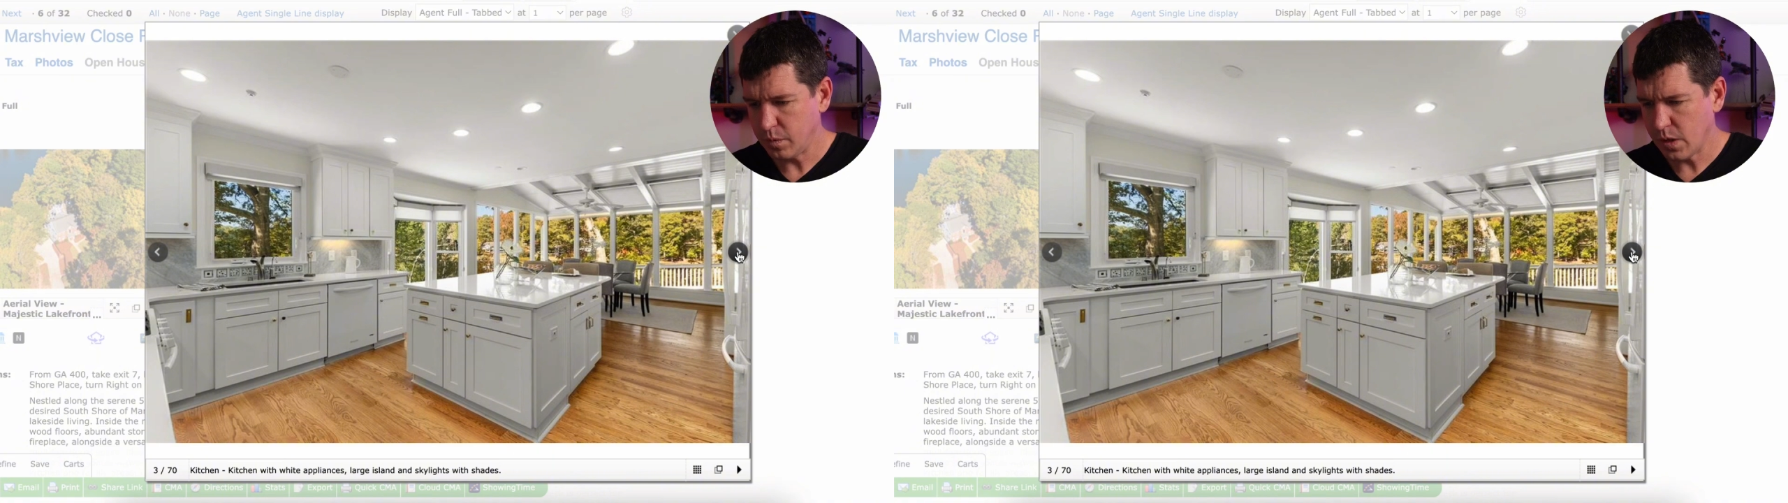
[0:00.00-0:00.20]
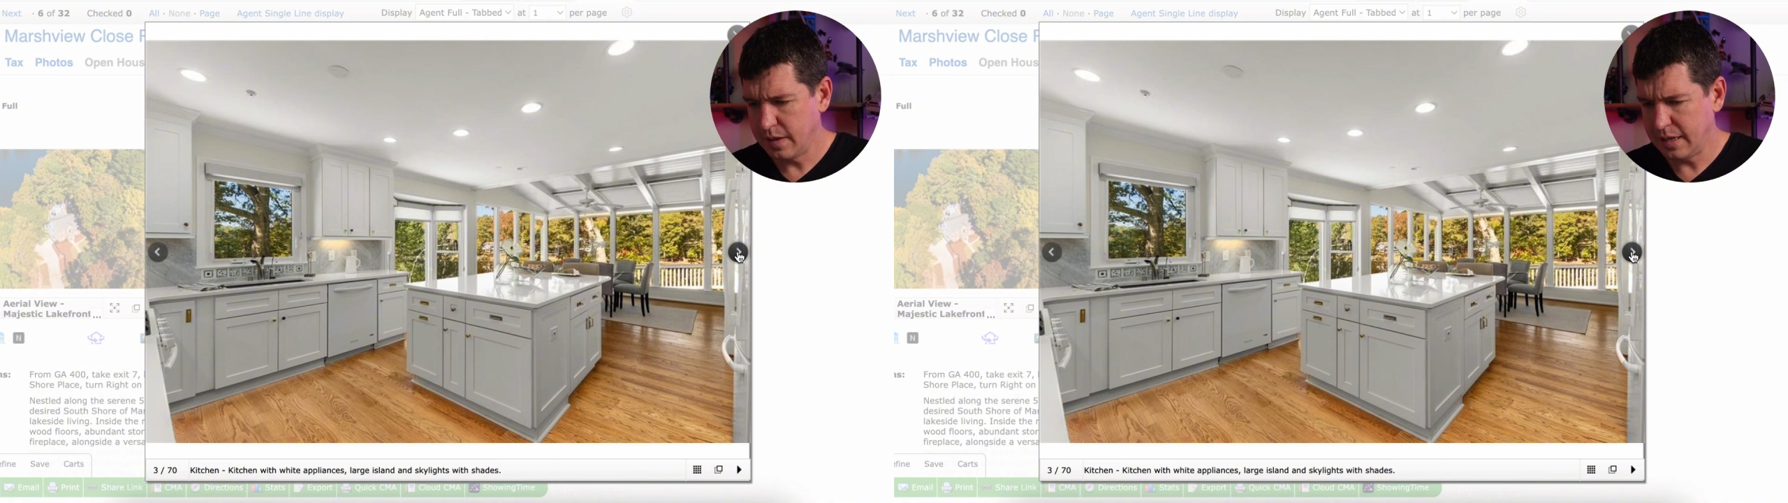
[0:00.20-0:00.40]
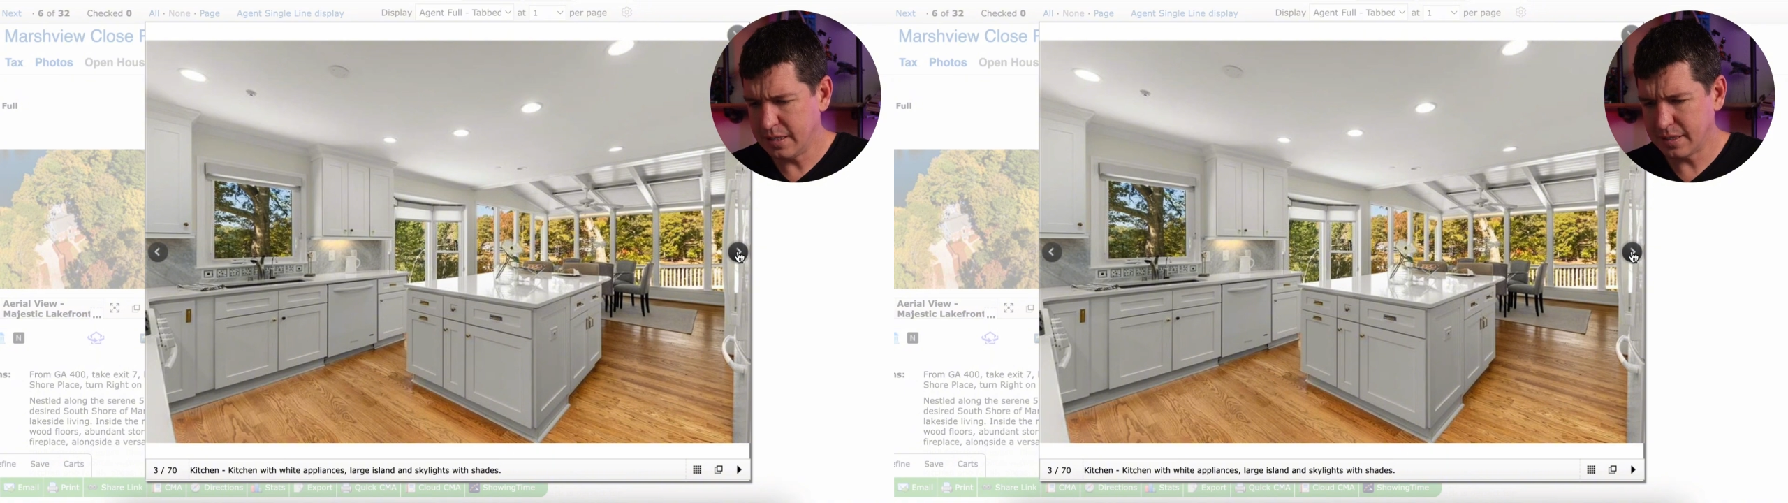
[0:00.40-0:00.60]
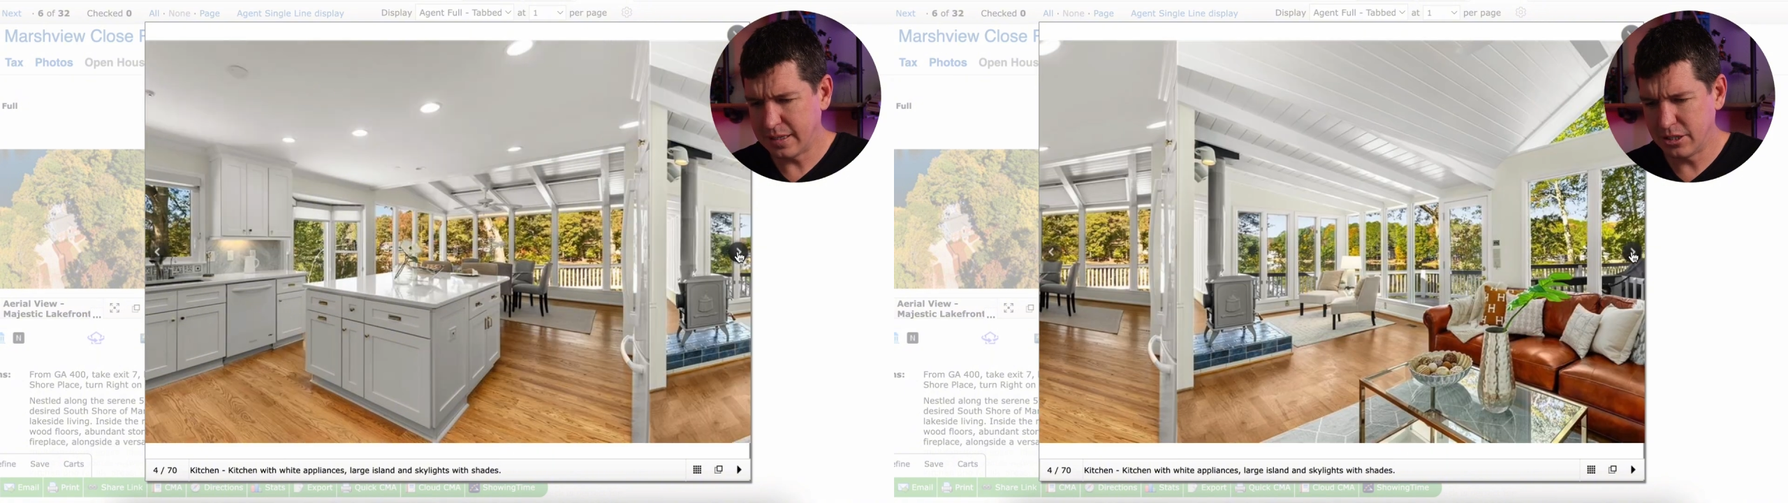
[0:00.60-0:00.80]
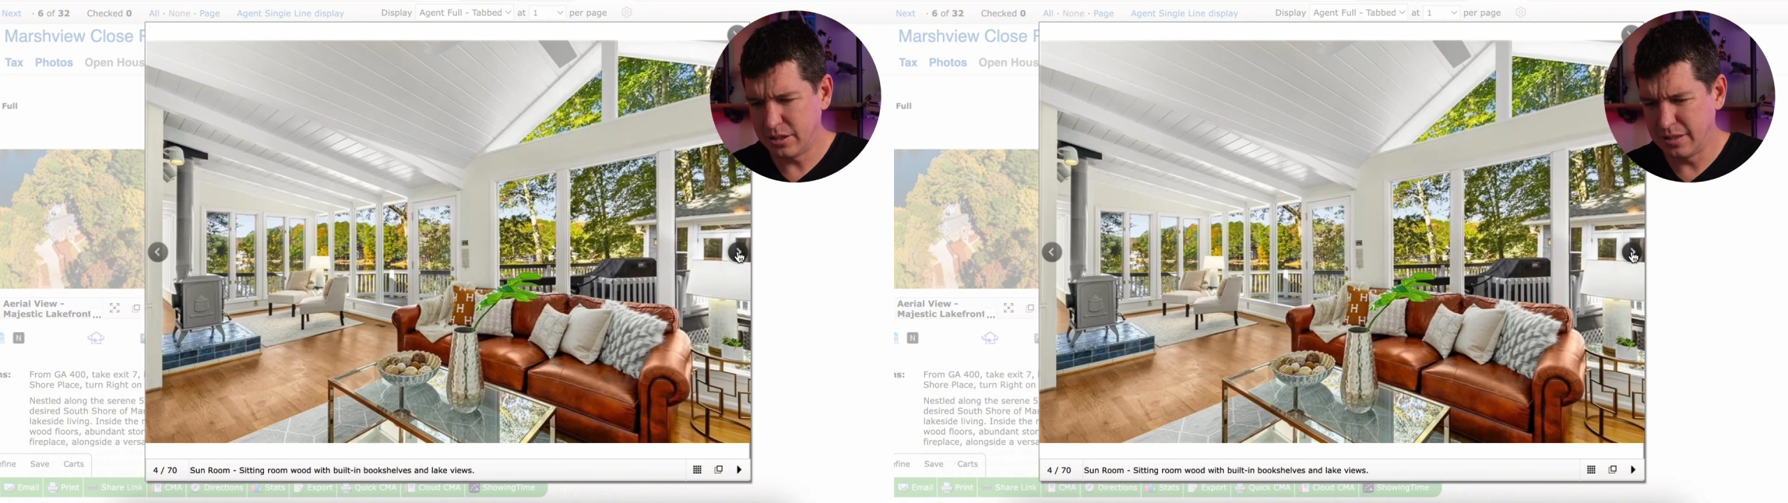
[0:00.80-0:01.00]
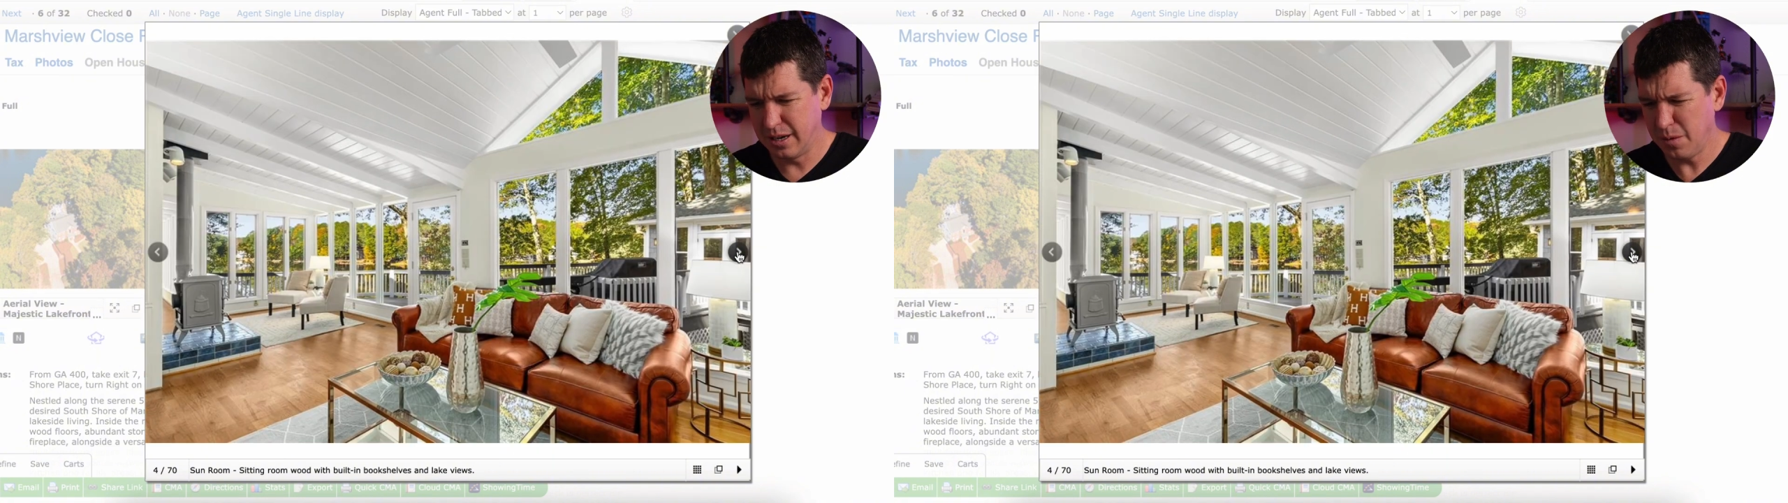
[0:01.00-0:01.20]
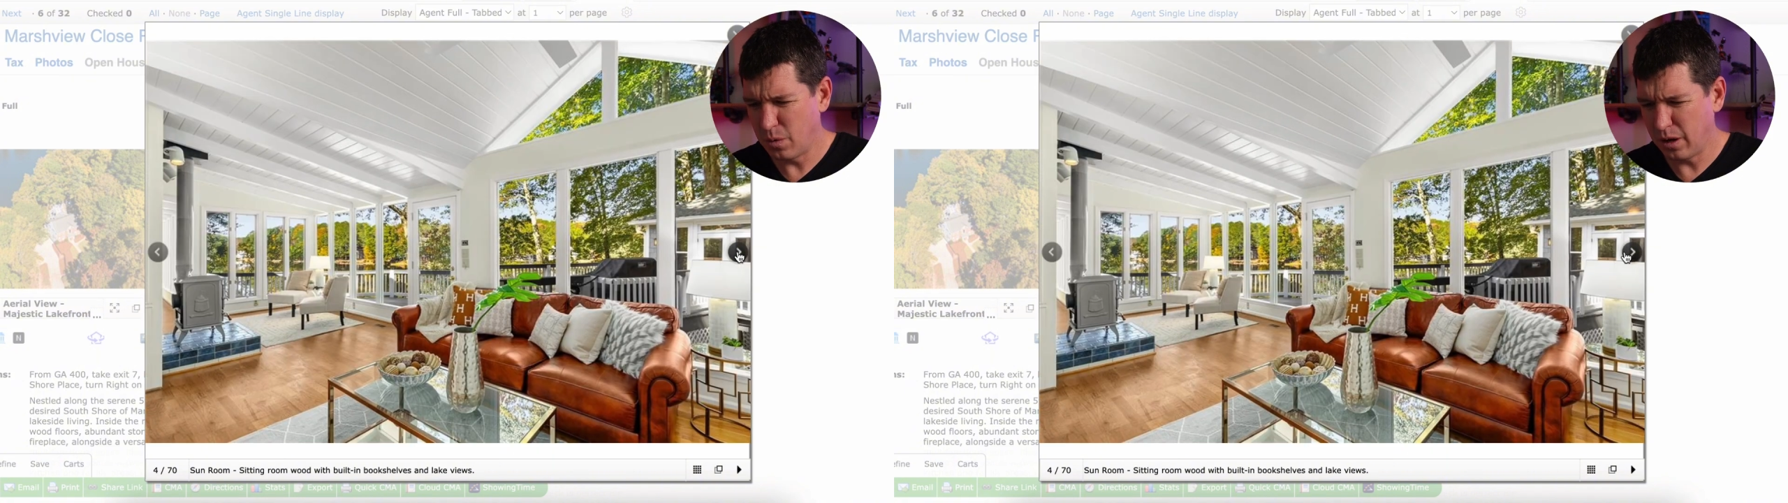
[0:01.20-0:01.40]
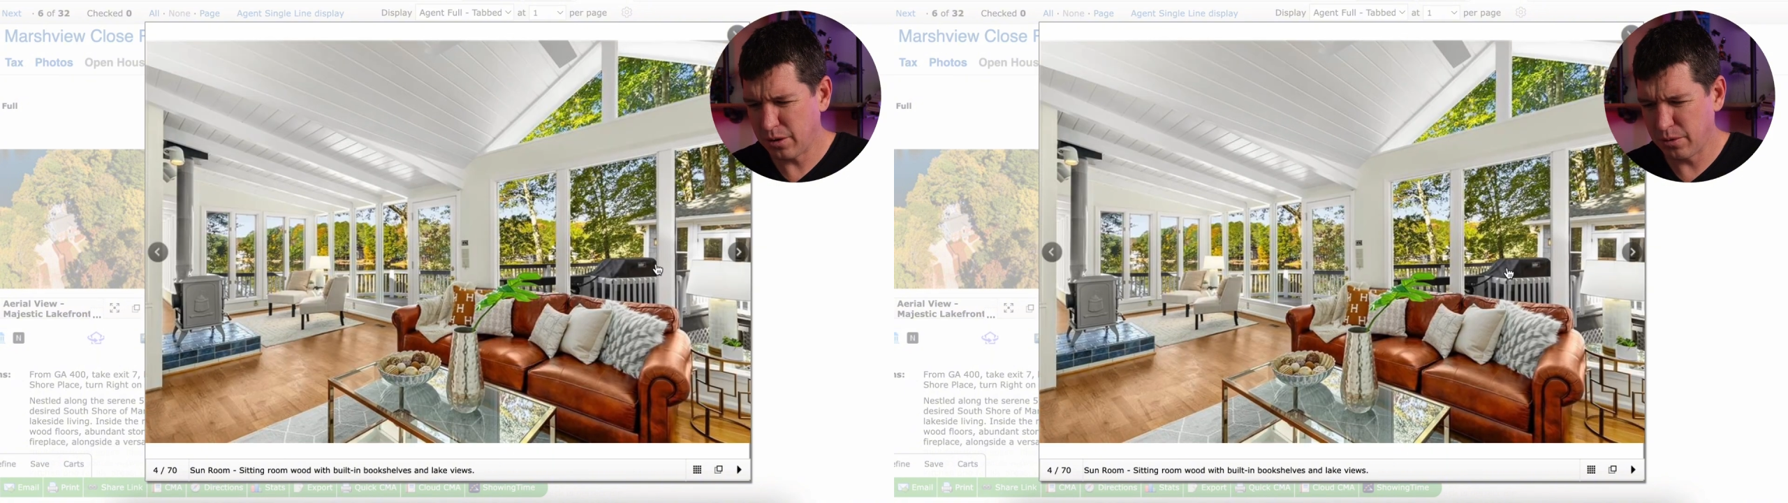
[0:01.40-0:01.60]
Nice kitchen. Did I walk